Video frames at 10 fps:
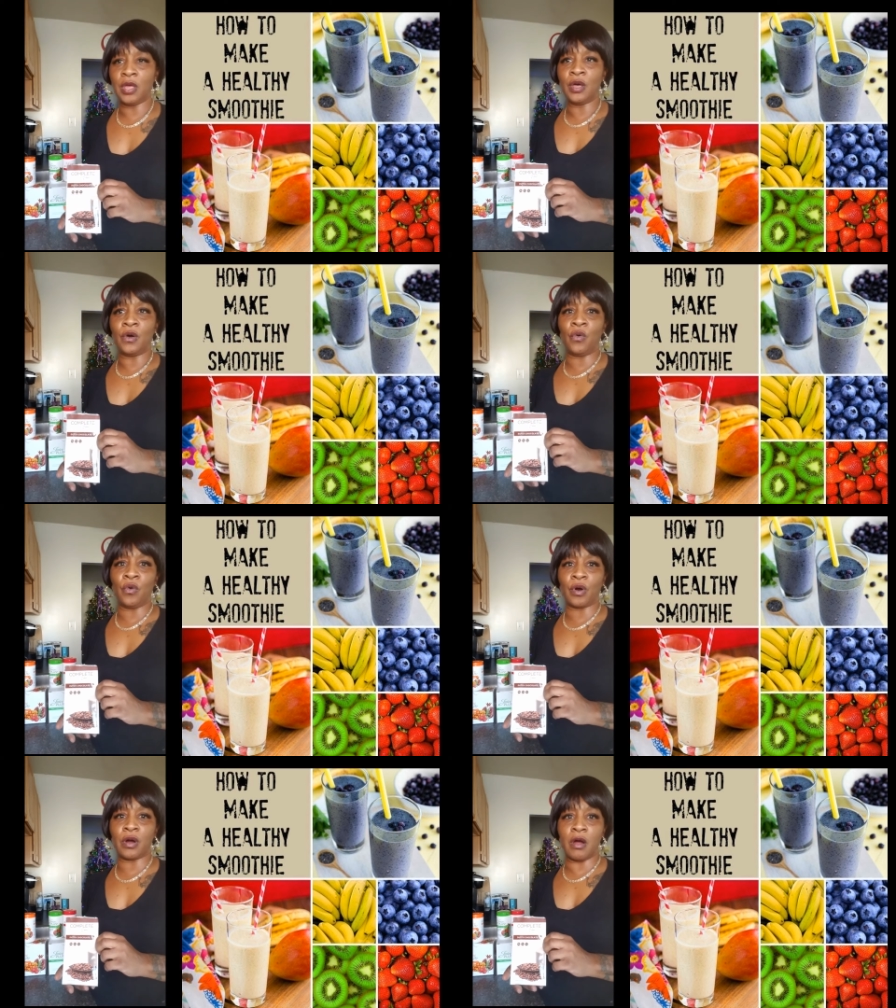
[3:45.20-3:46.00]

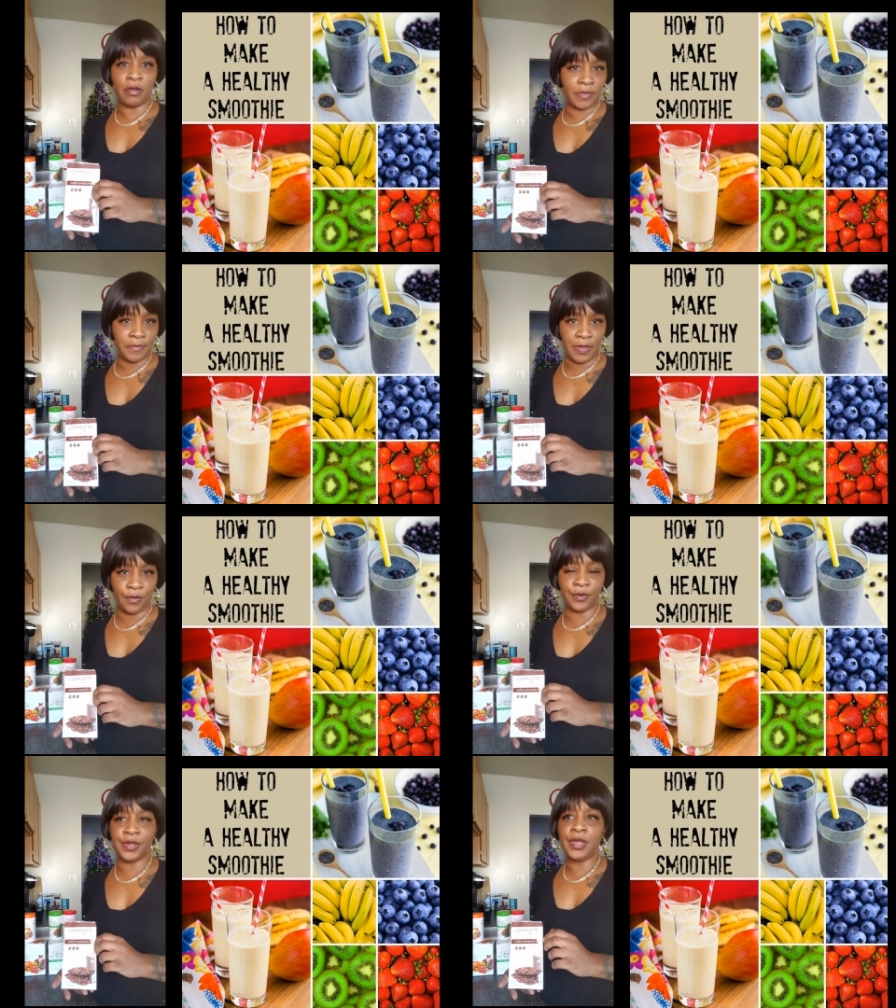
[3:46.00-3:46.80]
or almond
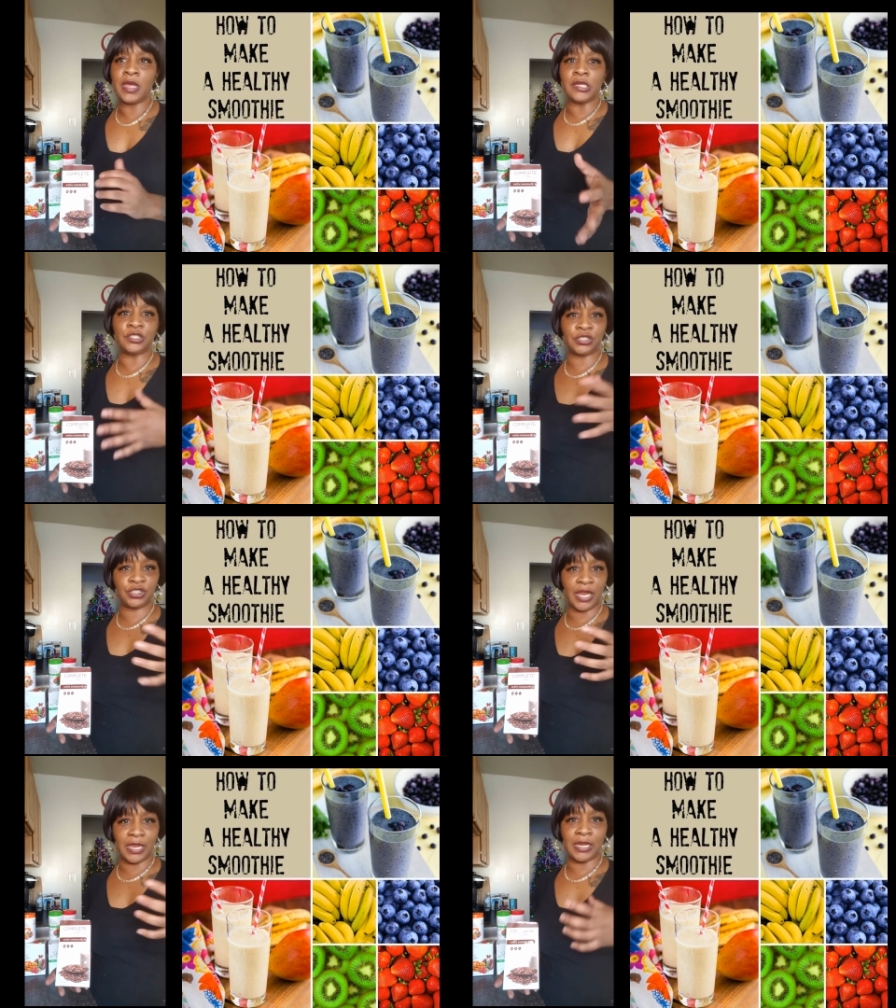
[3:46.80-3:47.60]
milk and just
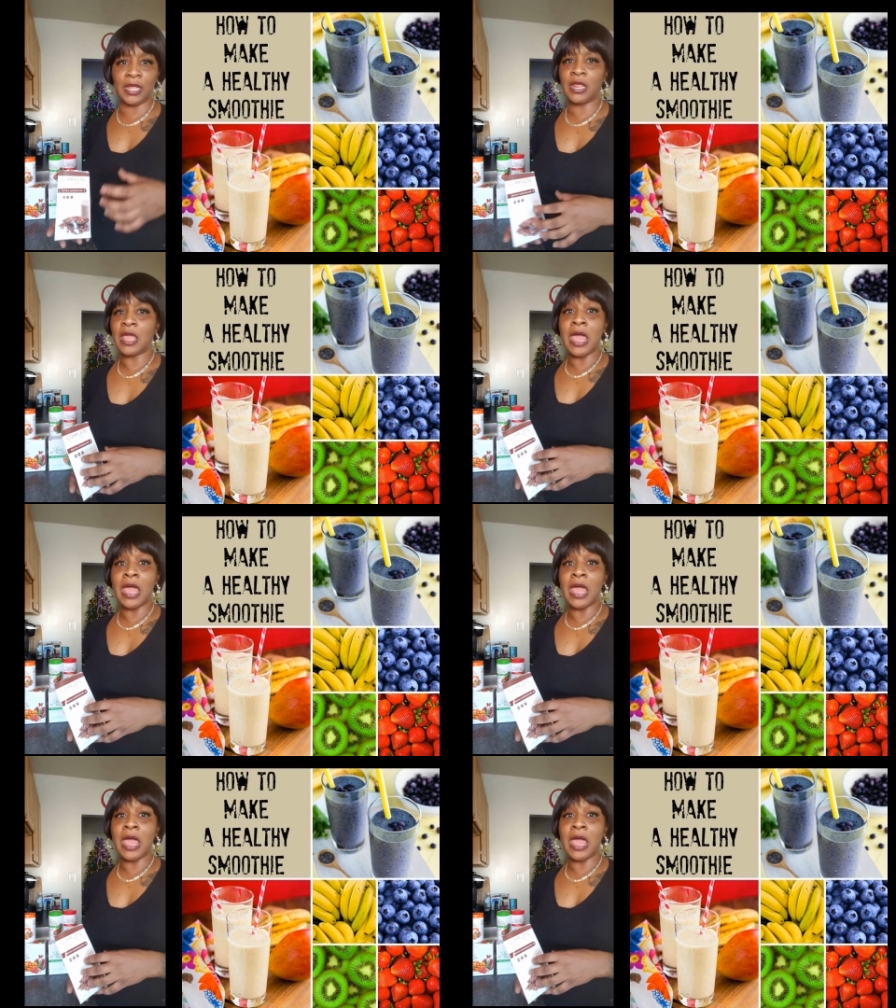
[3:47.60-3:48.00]
shaking it.